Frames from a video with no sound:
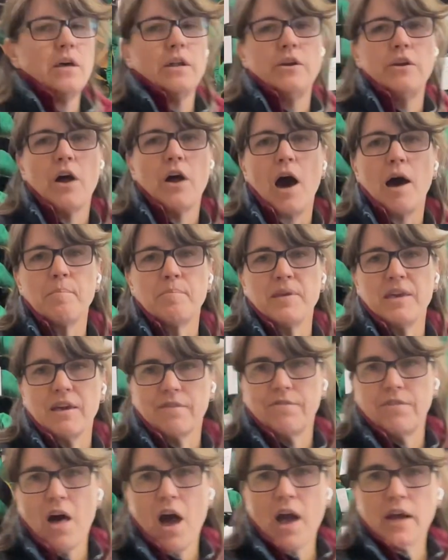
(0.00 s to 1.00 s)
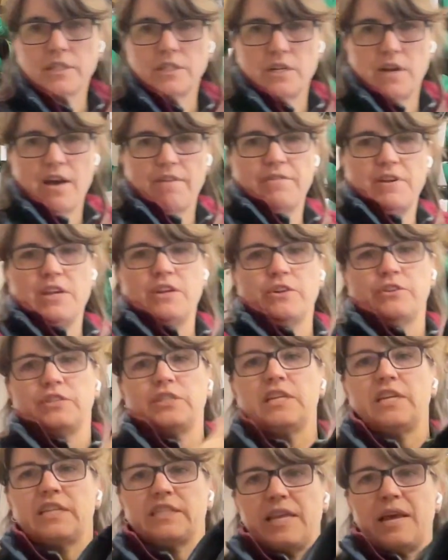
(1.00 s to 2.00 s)
not being flocked enough. And here's
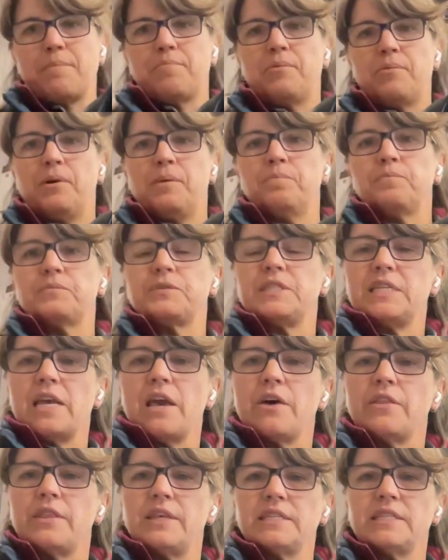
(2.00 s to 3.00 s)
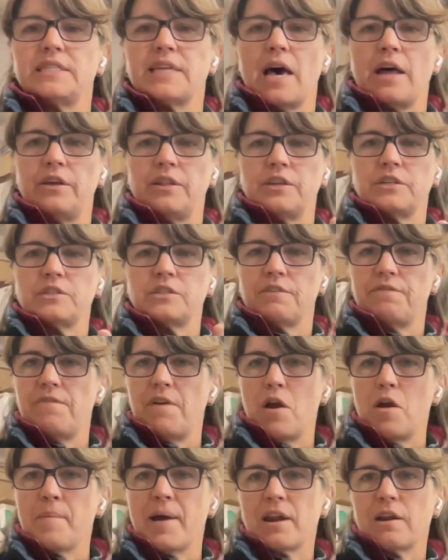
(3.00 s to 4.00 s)
an example. See how this saddle, there's a
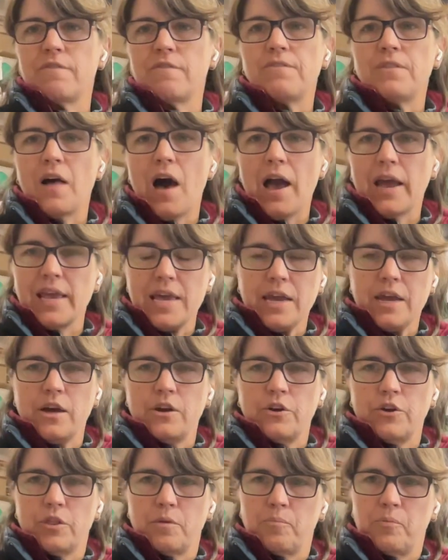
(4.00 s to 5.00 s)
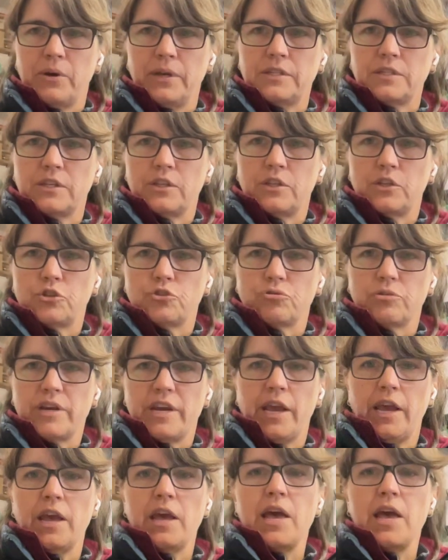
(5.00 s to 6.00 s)
fair amount of flocking under the points of the
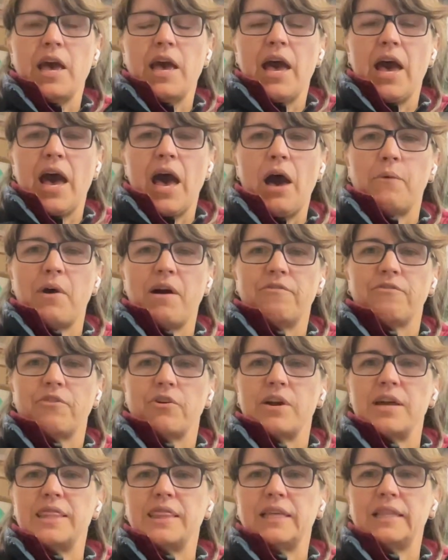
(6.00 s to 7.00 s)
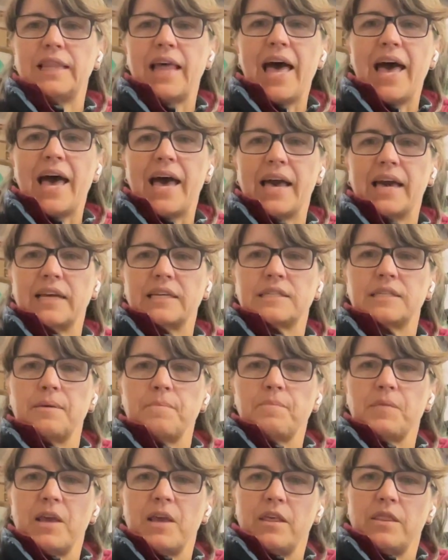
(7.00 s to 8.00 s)
tree. However, in the legs,
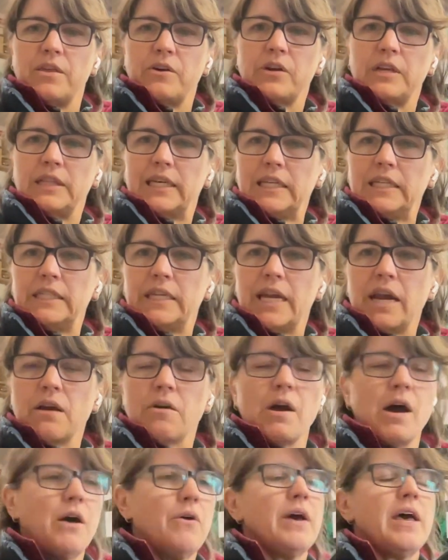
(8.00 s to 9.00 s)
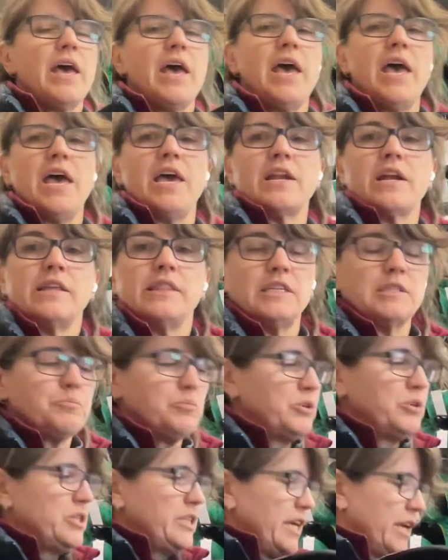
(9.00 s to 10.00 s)
they're a little narrow. And on these
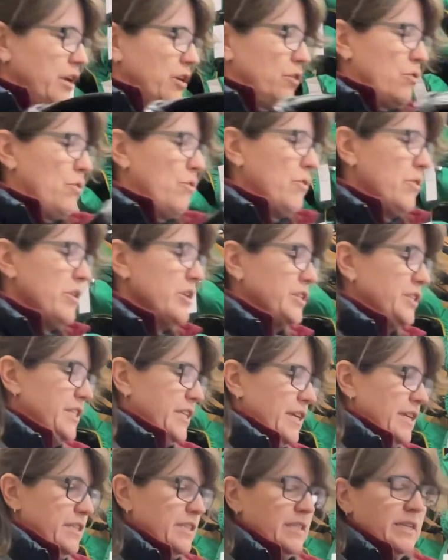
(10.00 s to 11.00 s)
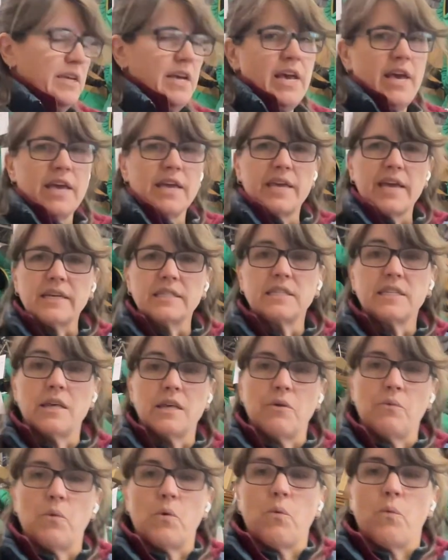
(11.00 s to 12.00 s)
particular horses, yes,
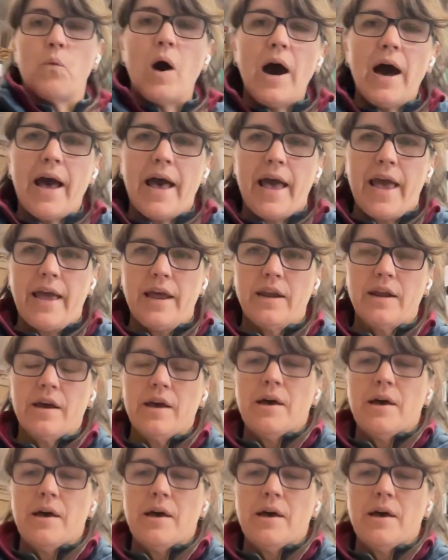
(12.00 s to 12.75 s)
they were wide,